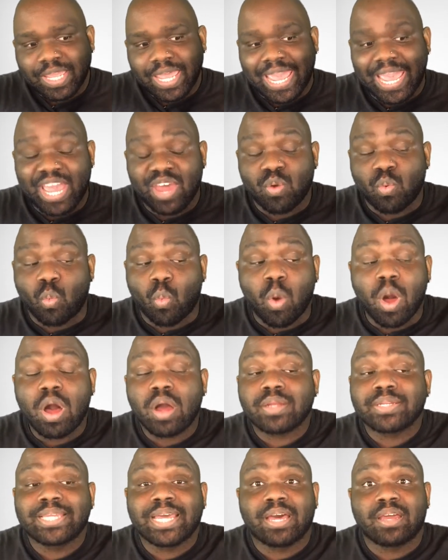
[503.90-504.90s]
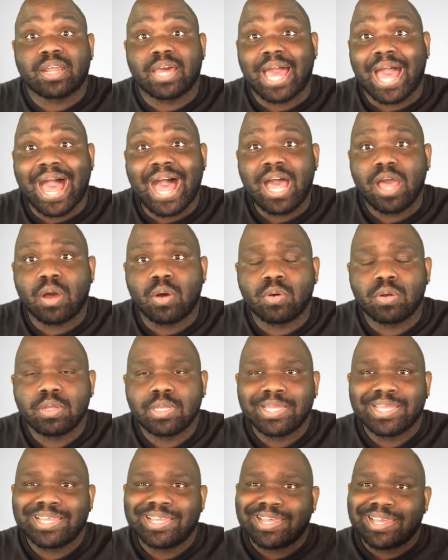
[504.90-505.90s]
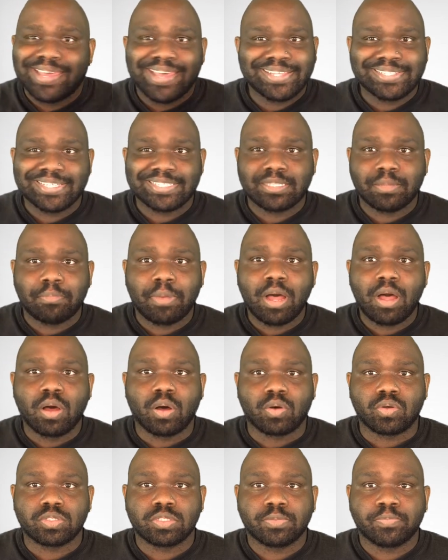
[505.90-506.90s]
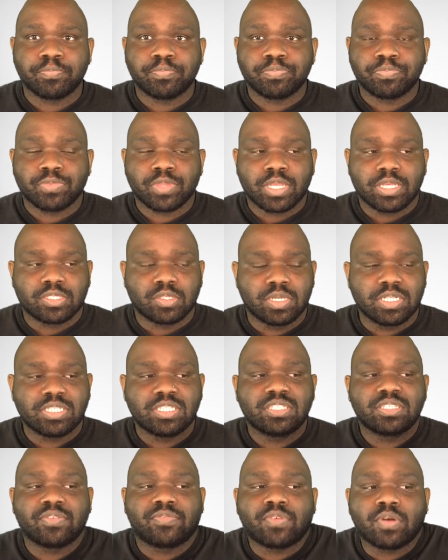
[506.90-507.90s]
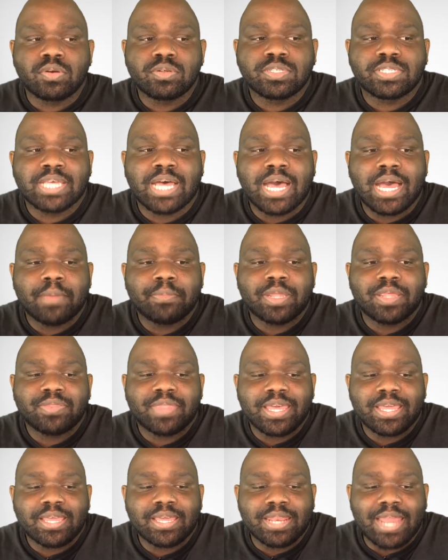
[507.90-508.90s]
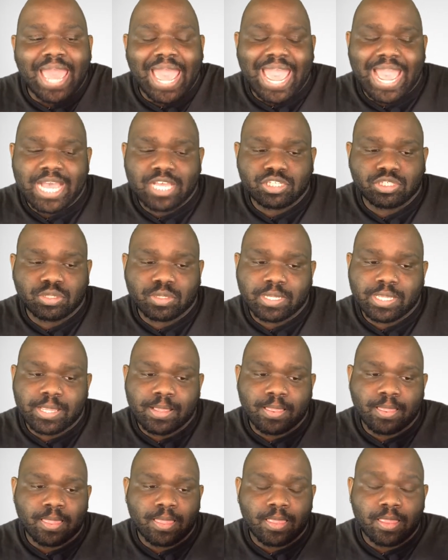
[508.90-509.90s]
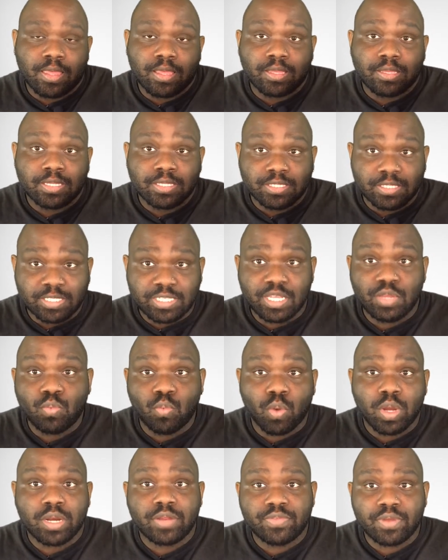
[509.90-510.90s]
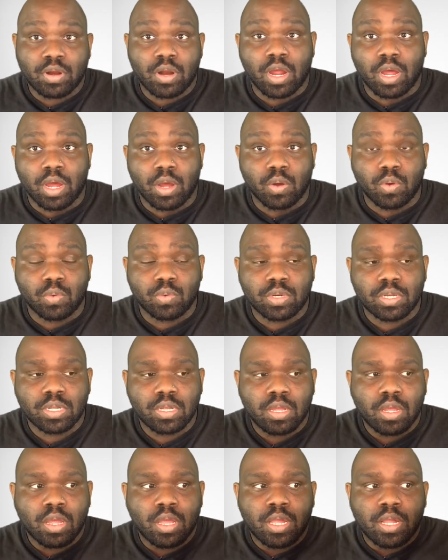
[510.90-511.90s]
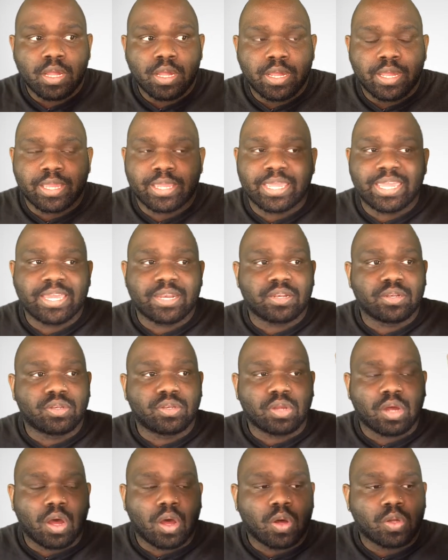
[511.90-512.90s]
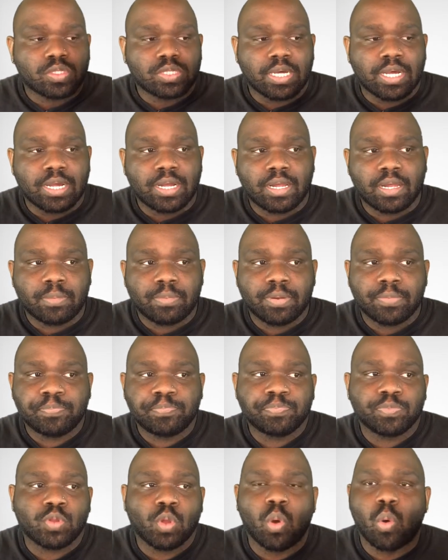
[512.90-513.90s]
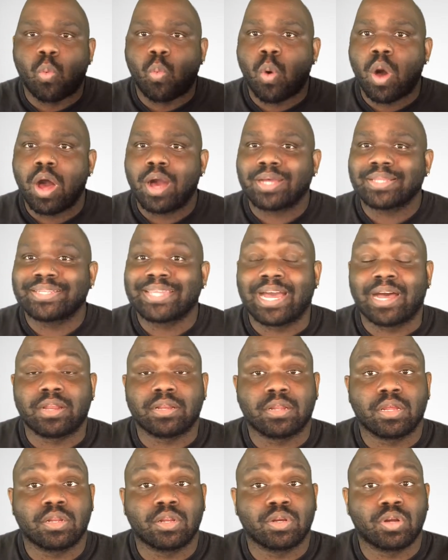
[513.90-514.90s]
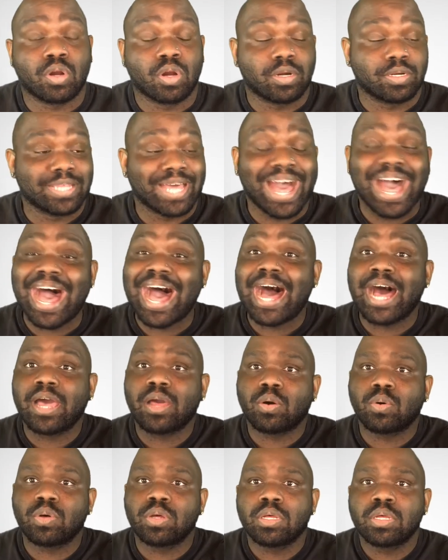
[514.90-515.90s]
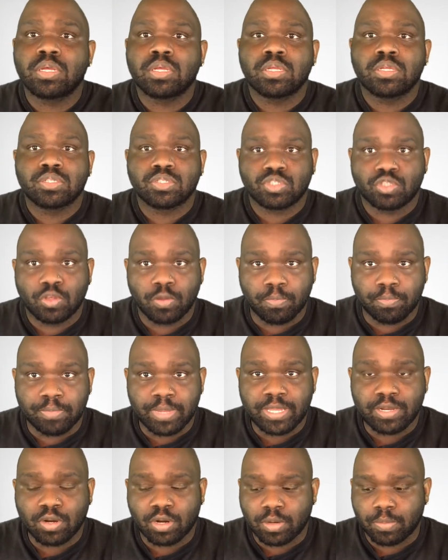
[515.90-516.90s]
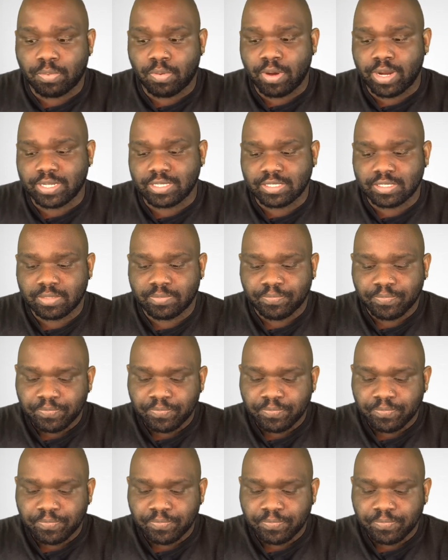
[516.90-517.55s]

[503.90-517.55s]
and walk down an aisle is at the balls. So this is the first time that they can actually see one of their own get dolled up, walk down her, the aisle to meet her prince.